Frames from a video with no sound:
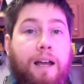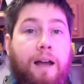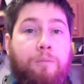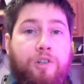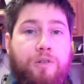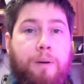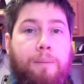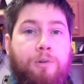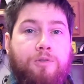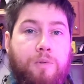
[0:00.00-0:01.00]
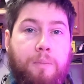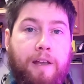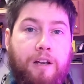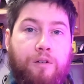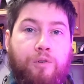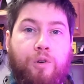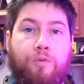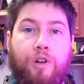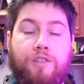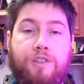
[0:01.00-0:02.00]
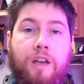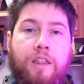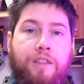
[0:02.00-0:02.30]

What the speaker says: I'm Richard Bopples with Paint Covered Overalls.